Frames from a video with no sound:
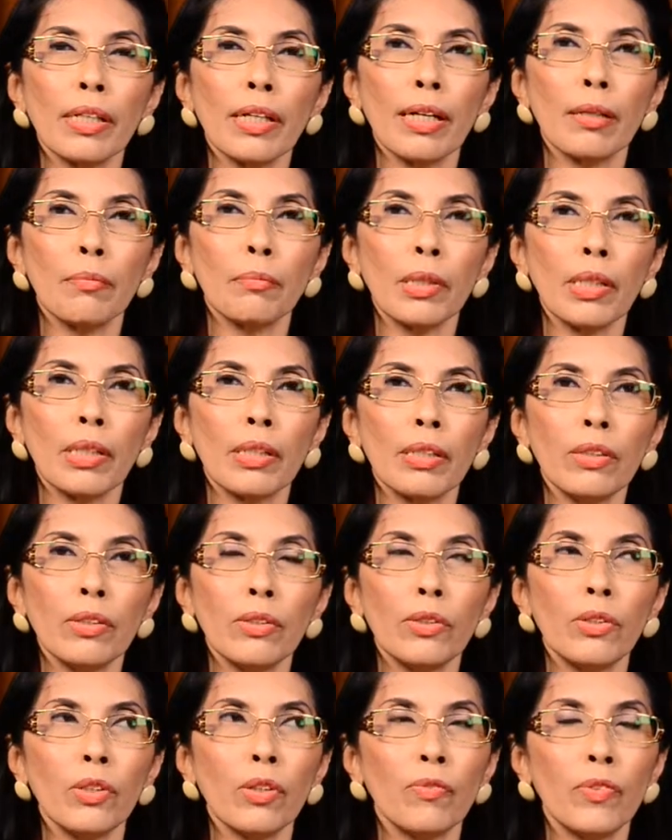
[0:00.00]
Kamal,
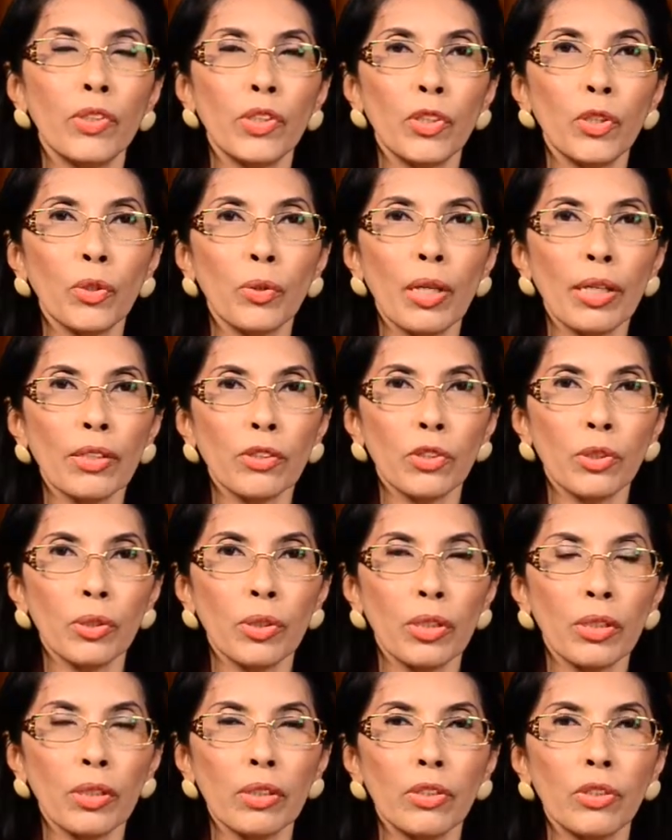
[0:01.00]
your video
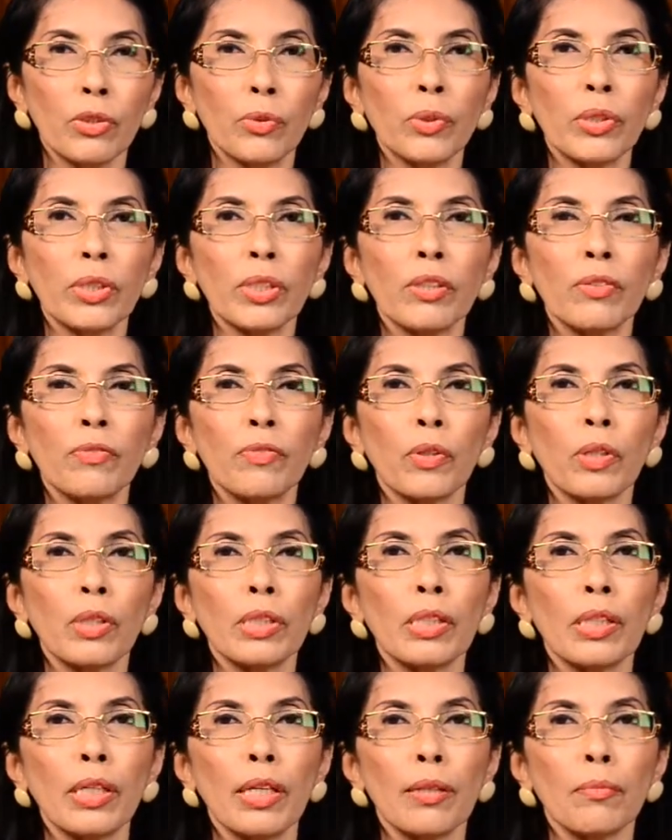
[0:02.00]
lecturer, tutor for
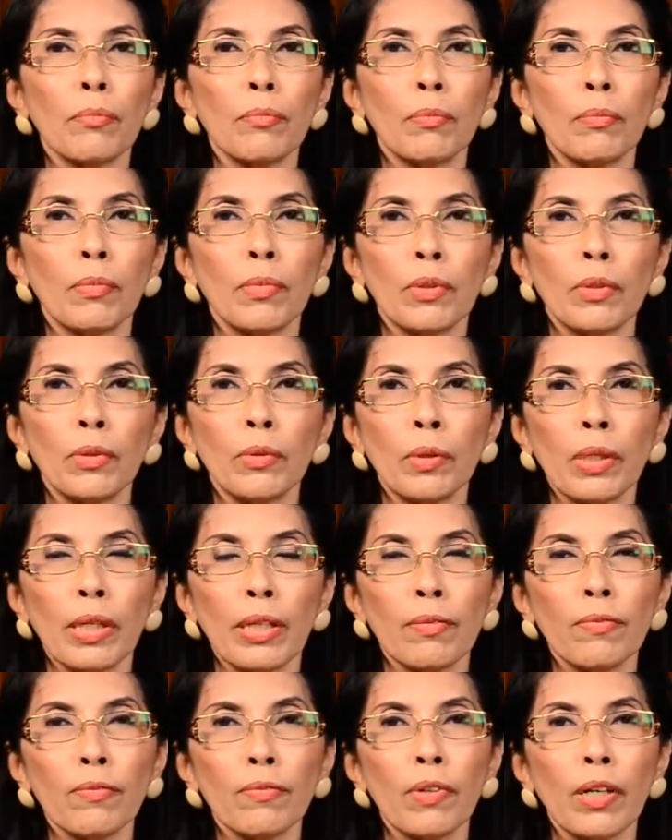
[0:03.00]

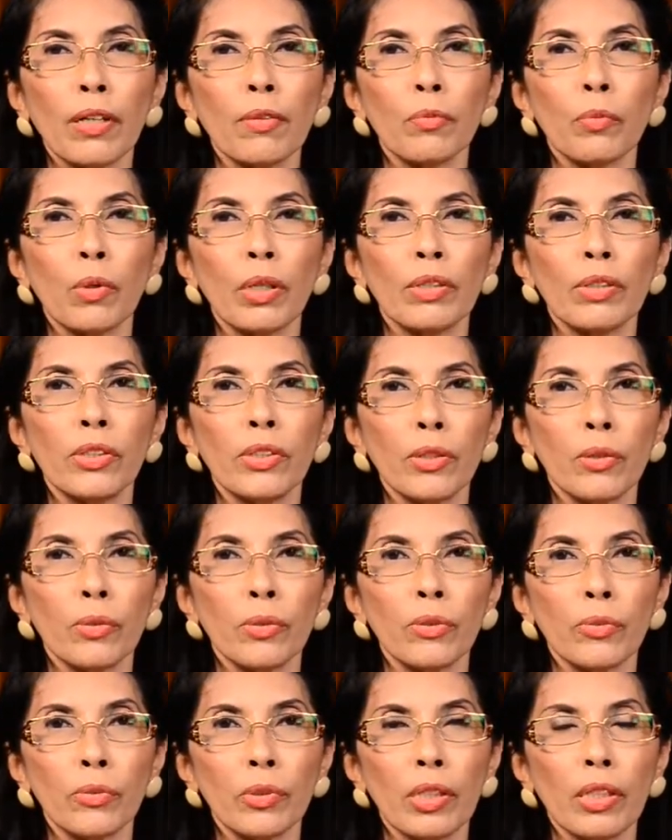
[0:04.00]
EM/OM
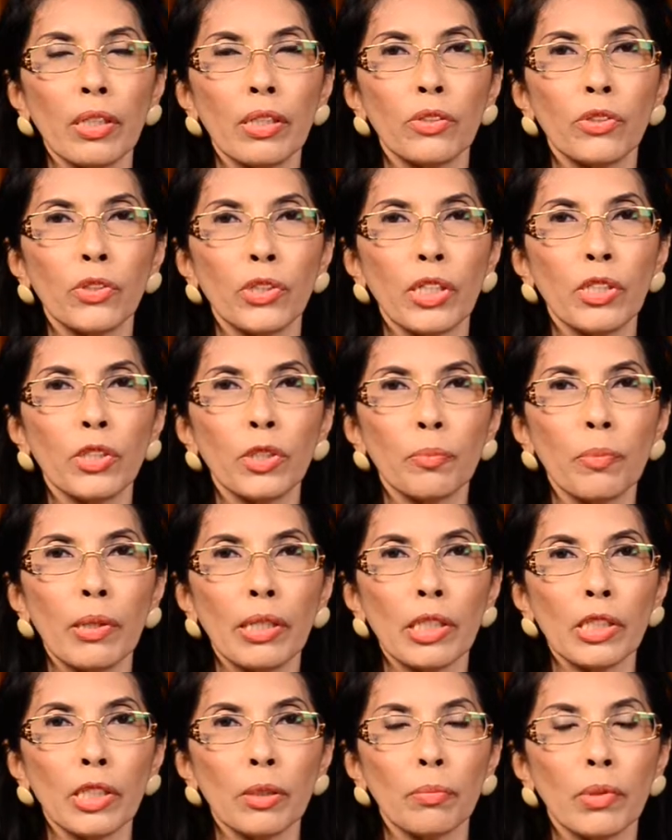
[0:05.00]
5103 Change
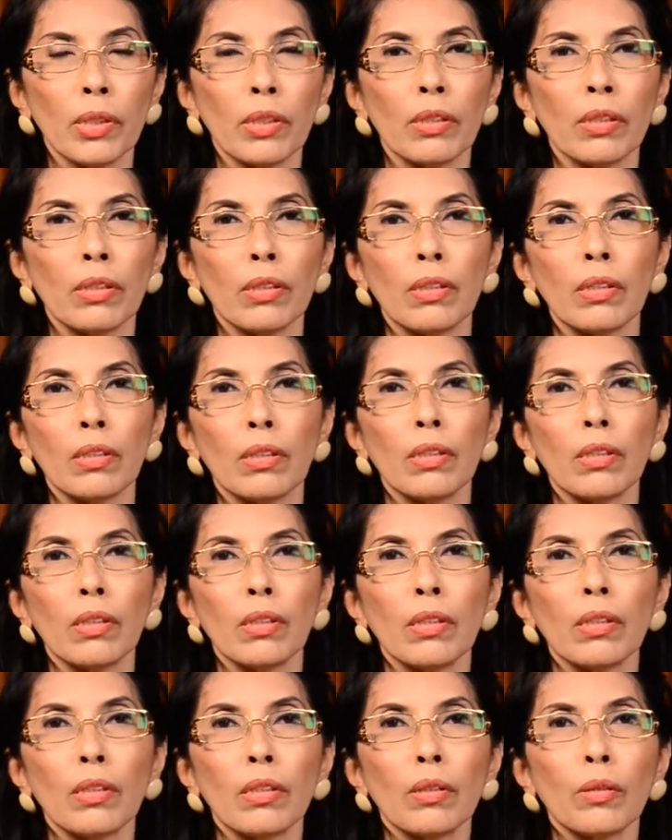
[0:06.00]
Management.
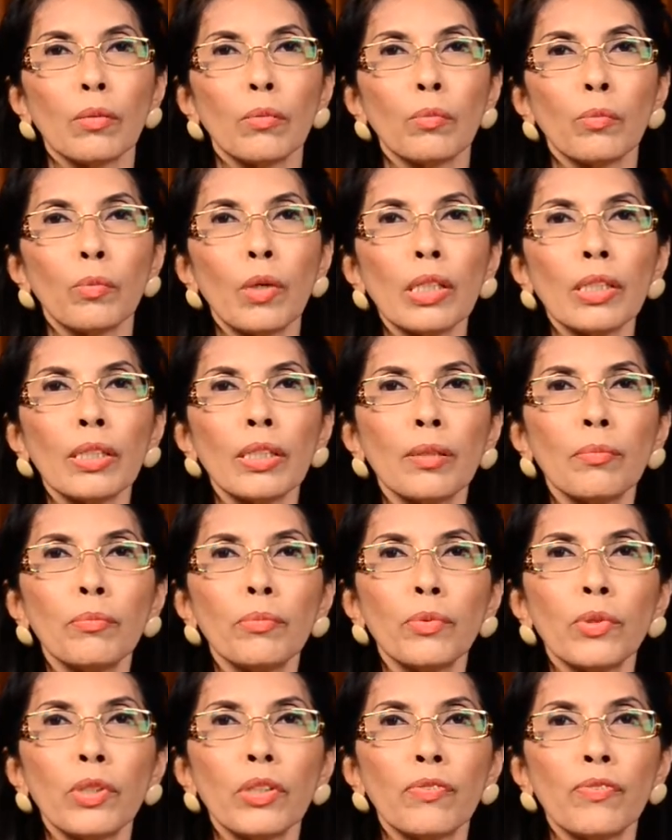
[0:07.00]
Welcome
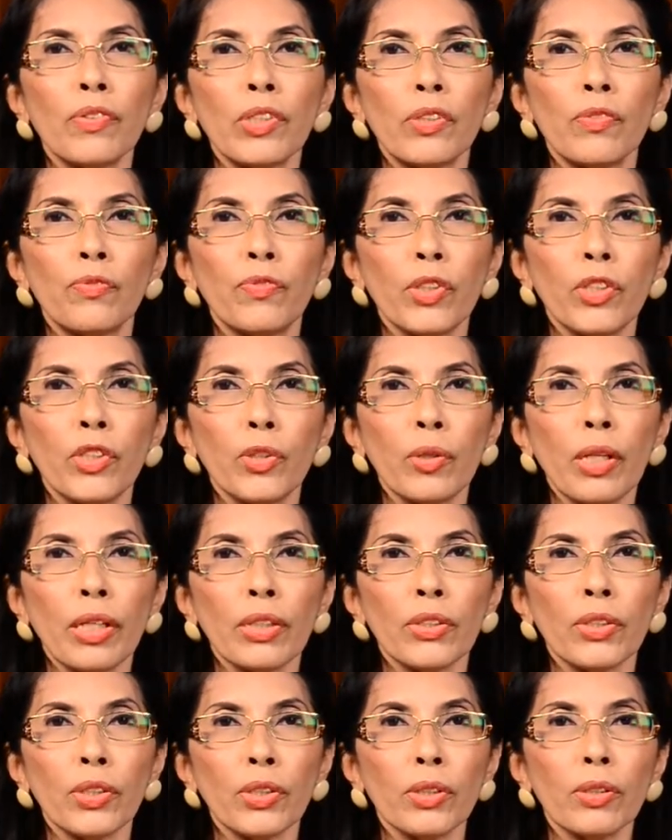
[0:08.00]
to the first video
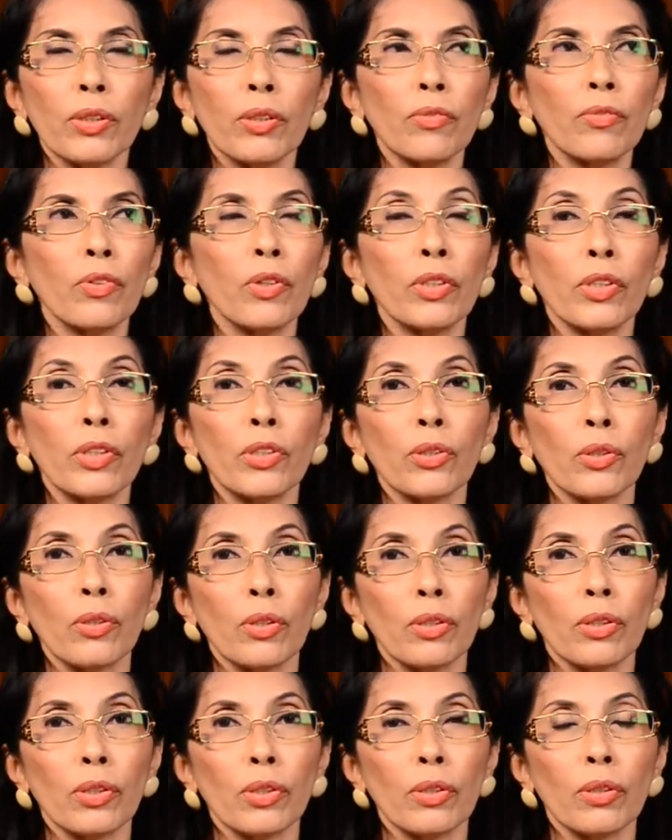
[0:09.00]
lecture for this
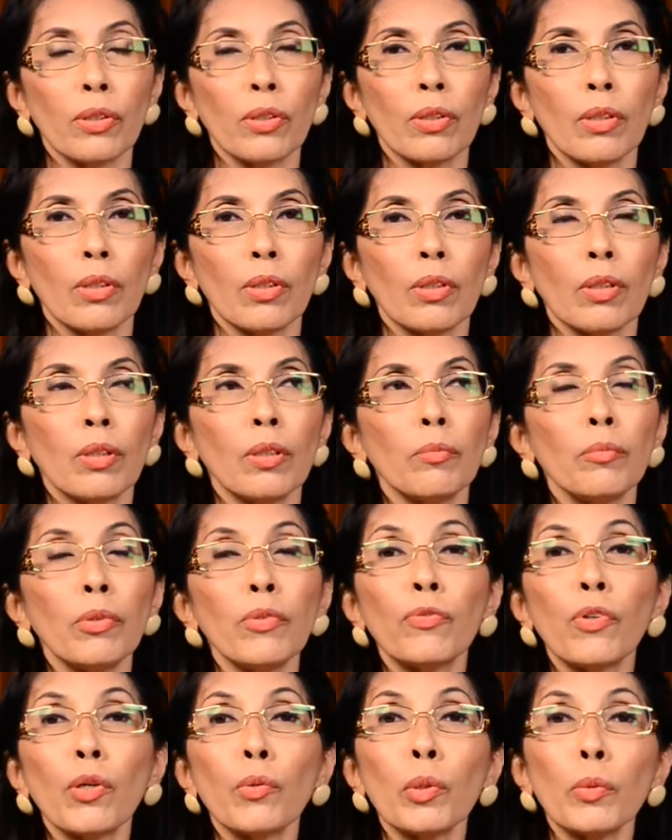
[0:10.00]
course.
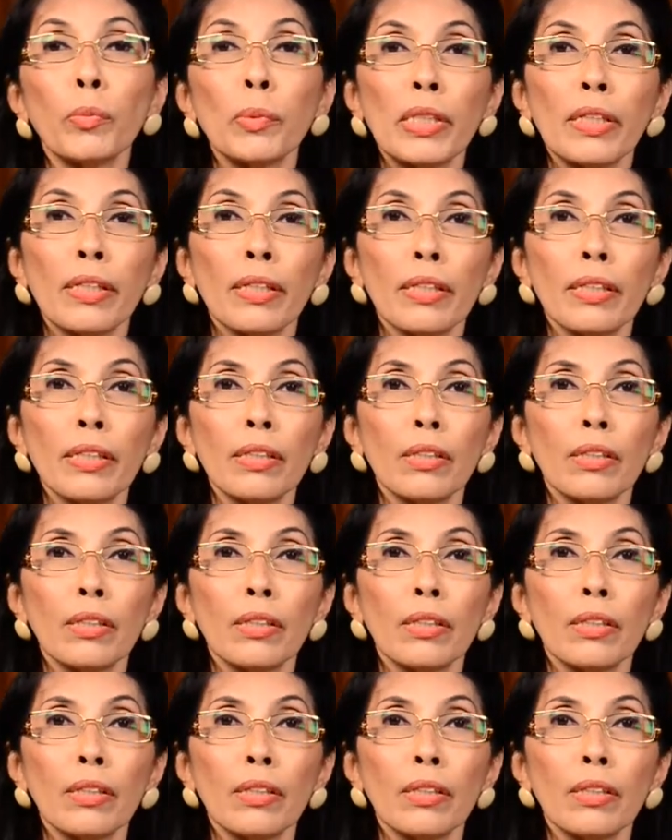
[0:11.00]
Before we begin,